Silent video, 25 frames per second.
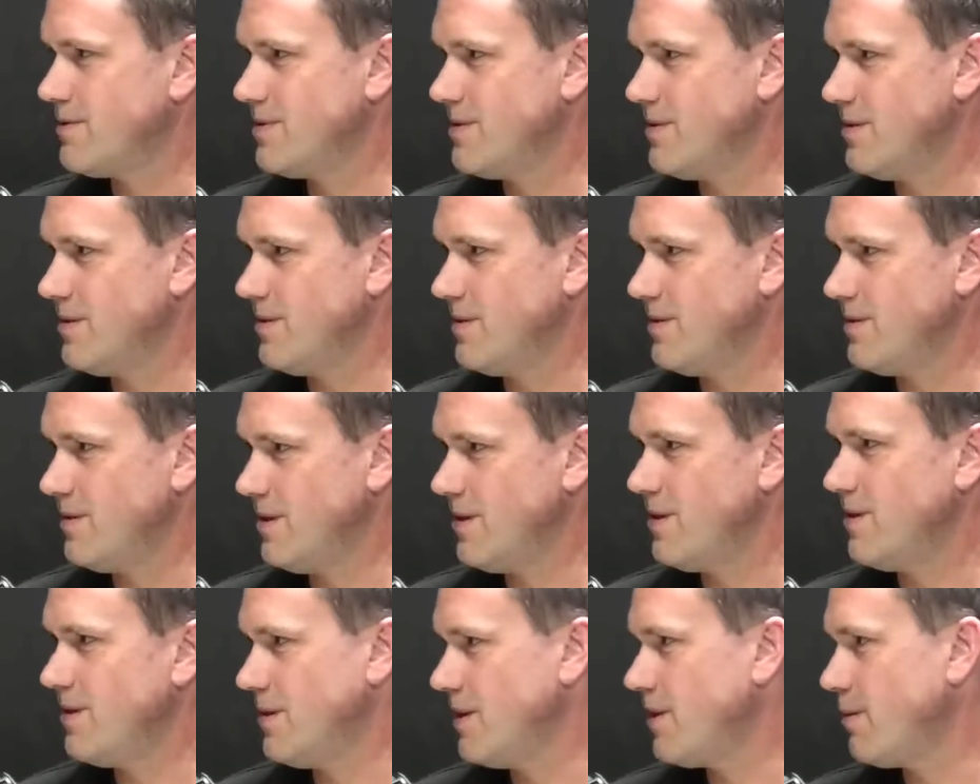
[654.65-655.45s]

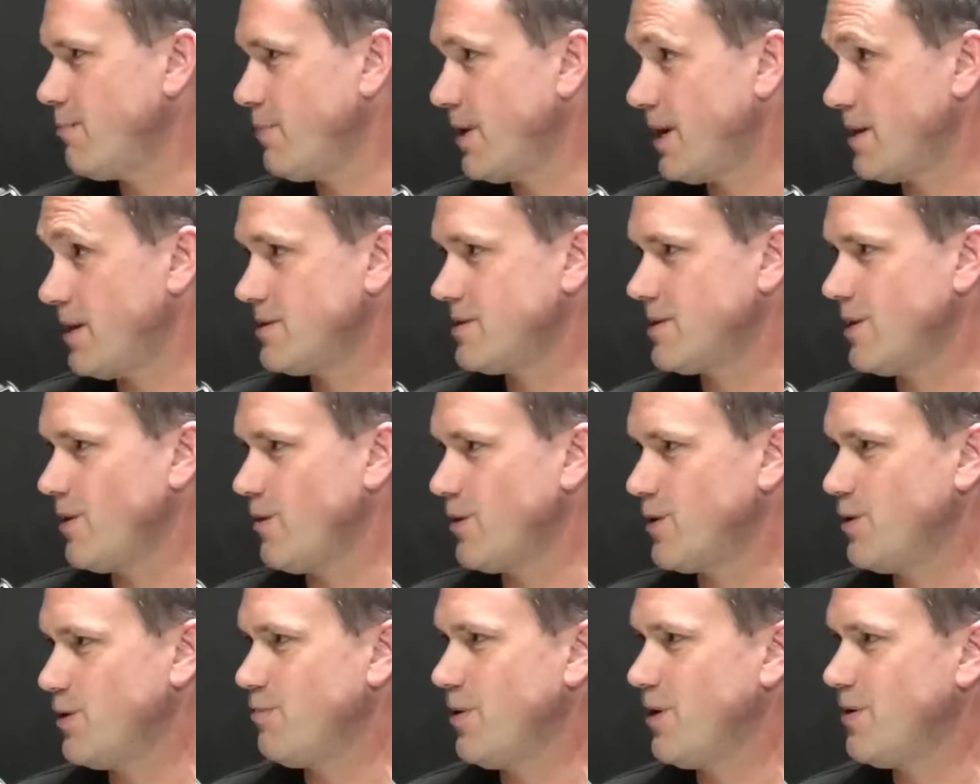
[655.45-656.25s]
They're the parts
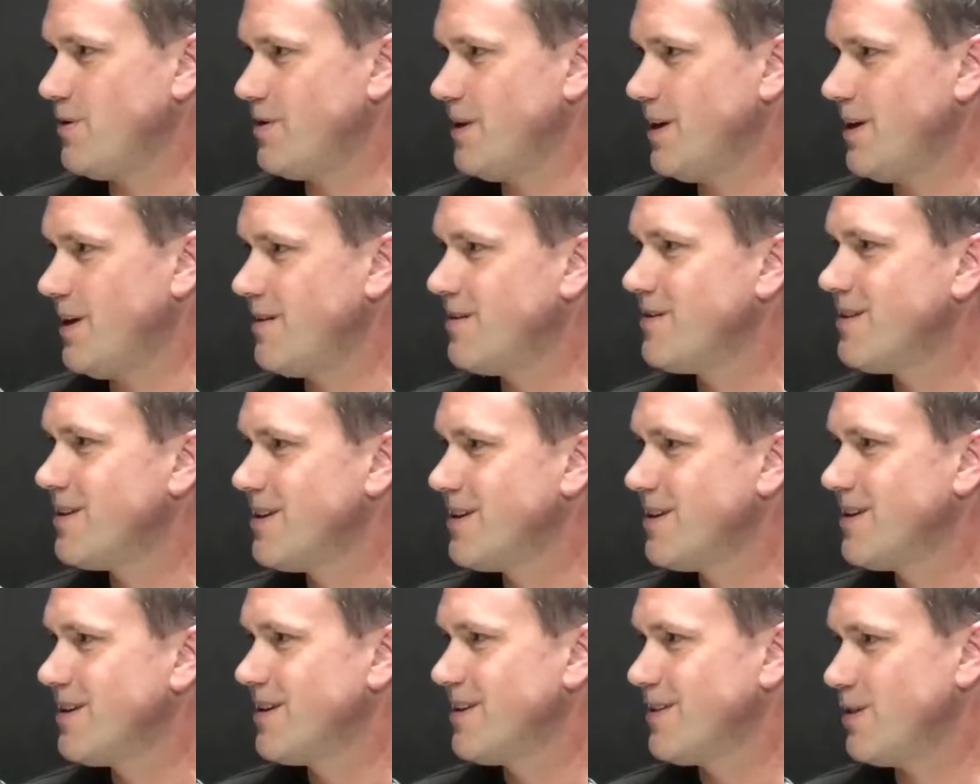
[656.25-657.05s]
slowing your boat down
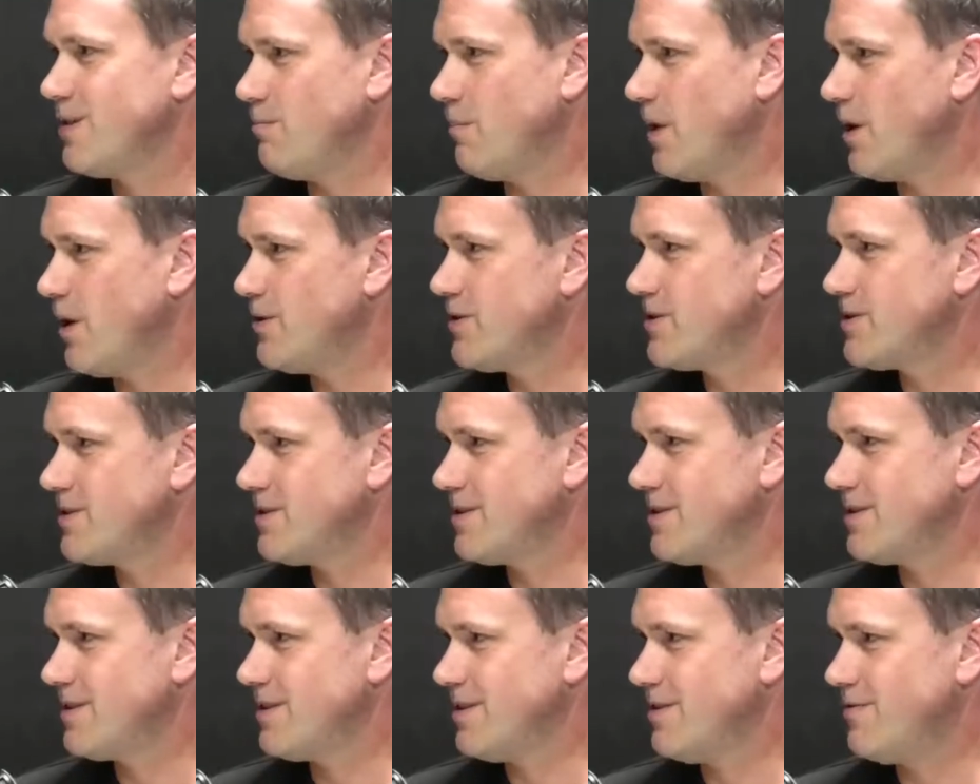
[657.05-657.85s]
the
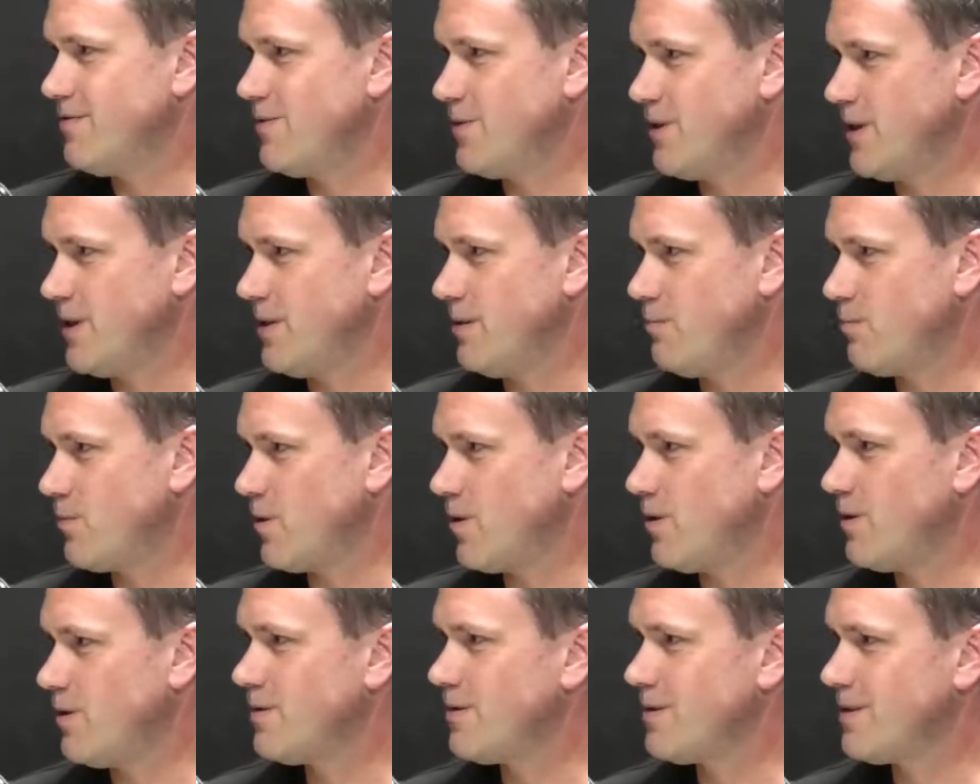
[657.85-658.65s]
most if you get
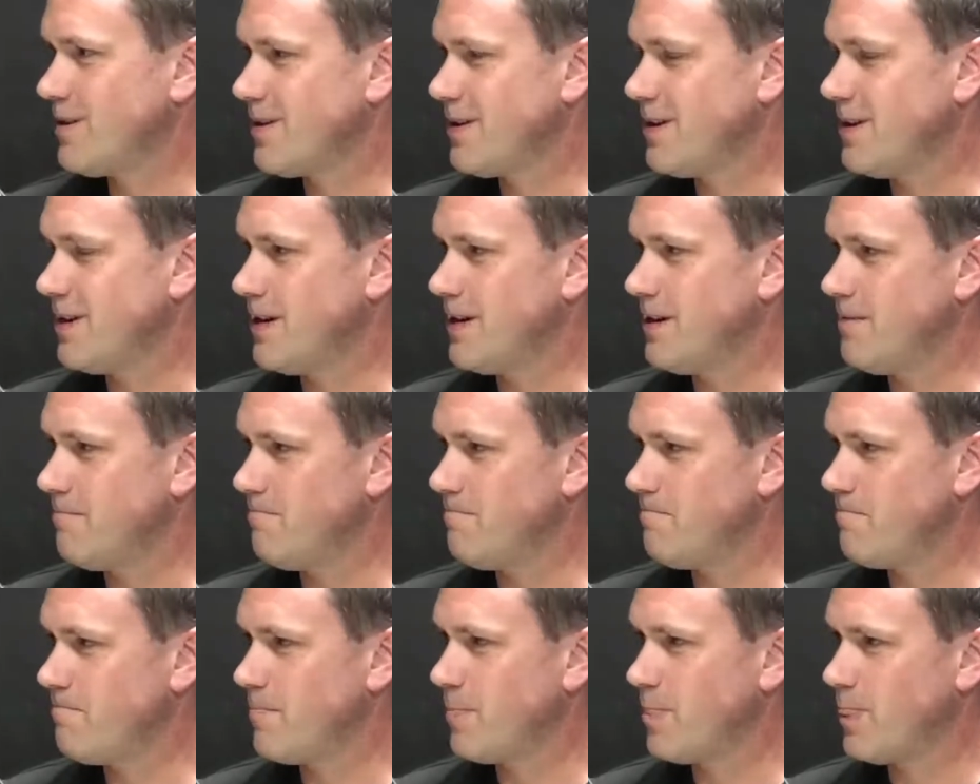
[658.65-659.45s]
them wrong.
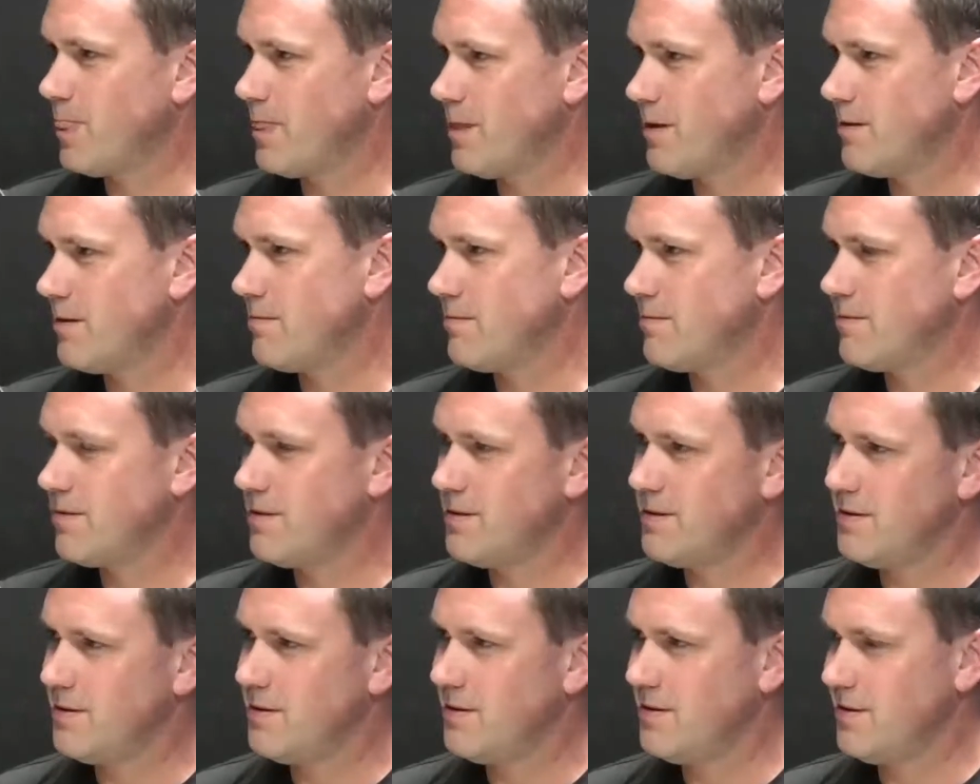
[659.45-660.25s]

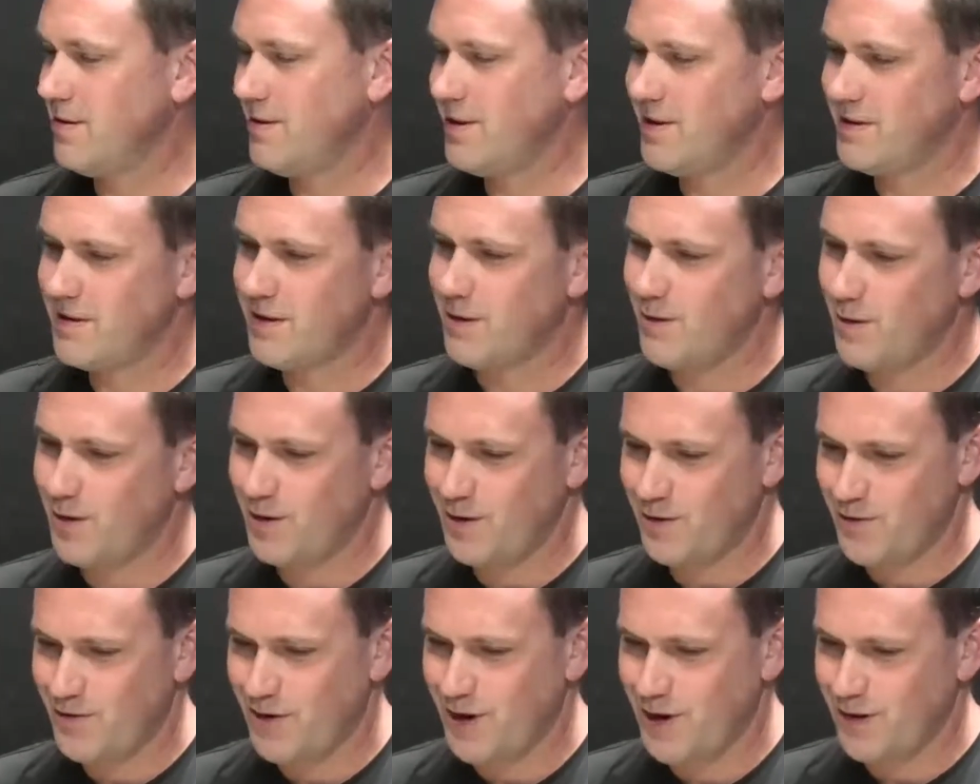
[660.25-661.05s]
There's a whole
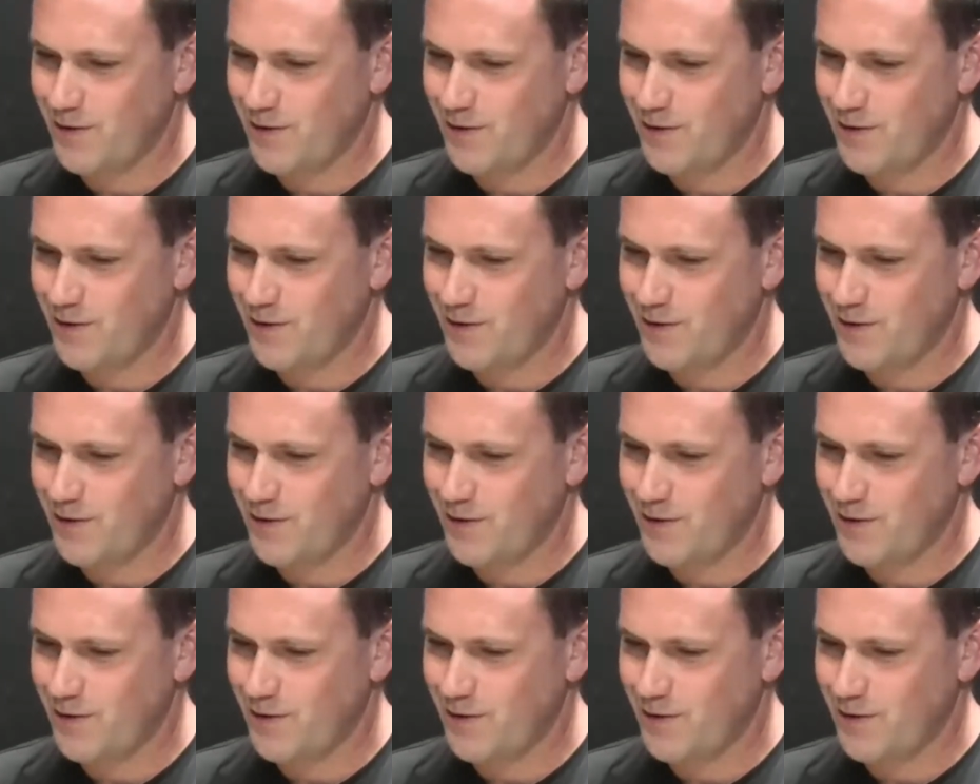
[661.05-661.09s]
lot of